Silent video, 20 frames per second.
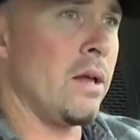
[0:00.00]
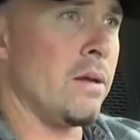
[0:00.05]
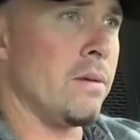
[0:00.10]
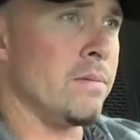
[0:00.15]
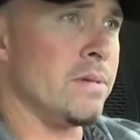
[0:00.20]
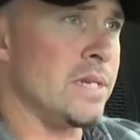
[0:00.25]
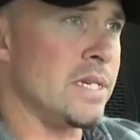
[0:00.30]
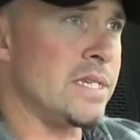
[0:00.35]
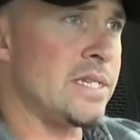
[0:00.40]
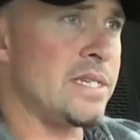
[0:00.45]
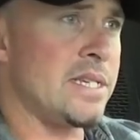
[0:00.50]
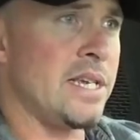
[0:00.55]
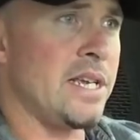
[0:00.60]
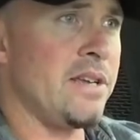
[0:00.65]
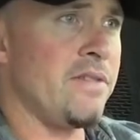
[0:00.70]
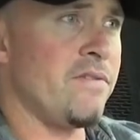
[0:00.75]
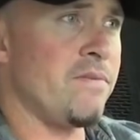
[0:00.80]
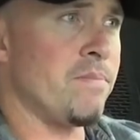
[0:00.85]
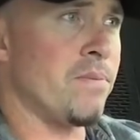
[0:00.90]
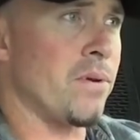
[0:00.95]

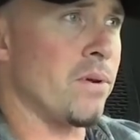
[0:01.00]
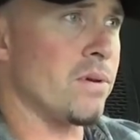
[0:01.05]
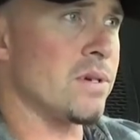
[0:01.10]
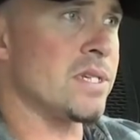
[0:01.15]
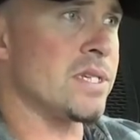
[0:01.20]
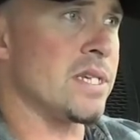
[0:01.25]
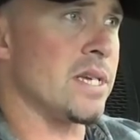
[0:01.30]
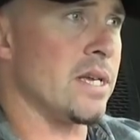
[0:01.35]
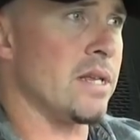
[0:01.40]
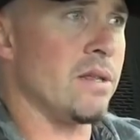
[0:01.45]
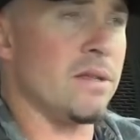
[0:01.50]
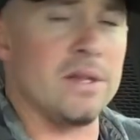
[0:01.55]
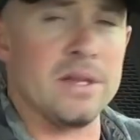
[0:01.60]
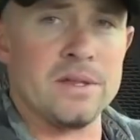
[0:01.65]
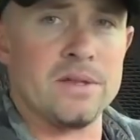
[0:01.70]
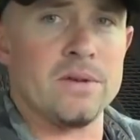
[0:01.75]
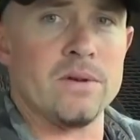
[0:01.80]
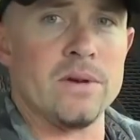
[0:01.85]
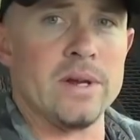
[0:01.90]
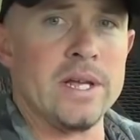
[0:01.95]
deceived person that
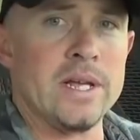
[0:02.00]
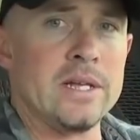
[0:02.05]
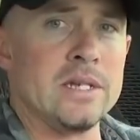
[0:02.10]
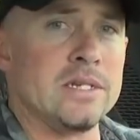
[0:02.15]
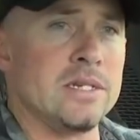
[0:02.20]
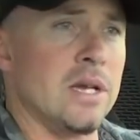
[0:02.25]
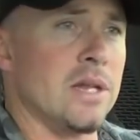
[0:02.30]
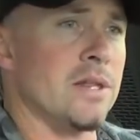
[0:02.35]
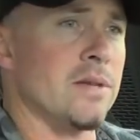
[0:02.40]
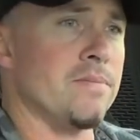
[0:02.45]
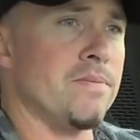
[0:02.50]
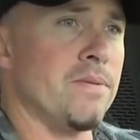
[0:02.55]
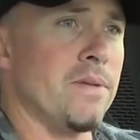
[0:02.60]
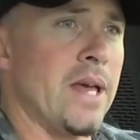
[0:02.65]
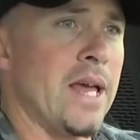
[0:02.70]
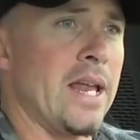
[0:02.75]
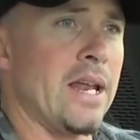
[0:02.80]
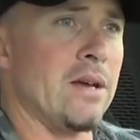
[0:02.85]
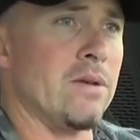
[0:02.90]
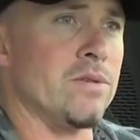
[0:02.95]
there is on the
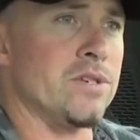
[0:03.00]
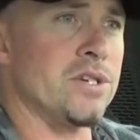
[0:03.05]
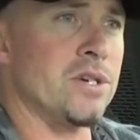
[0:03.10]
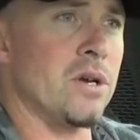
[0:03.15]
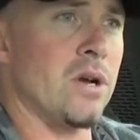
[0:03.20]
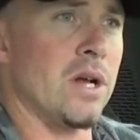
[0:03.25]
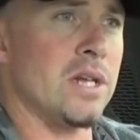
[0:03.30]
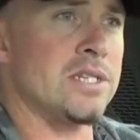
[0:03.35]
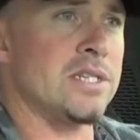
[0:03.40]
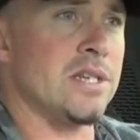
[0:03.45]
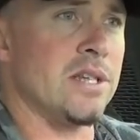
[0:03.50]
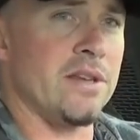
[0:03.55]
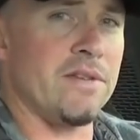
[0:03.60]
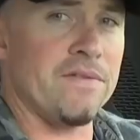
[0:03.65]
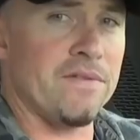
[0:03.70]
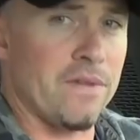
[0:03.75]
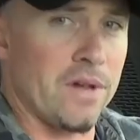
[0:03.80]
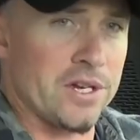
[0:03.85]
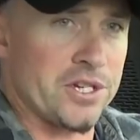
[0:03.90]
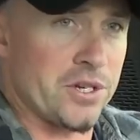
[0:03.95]
planet, which constantly
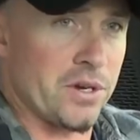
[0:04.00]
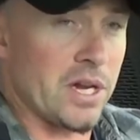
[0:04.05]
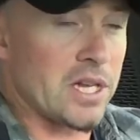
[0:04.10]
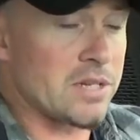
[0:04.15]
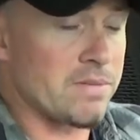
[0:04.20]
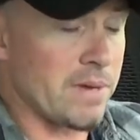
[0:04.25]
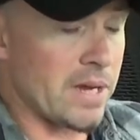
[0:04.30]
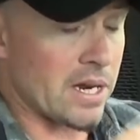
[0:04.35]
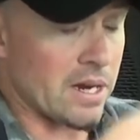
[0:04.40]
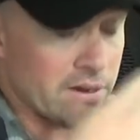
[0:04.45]
frustrates me, and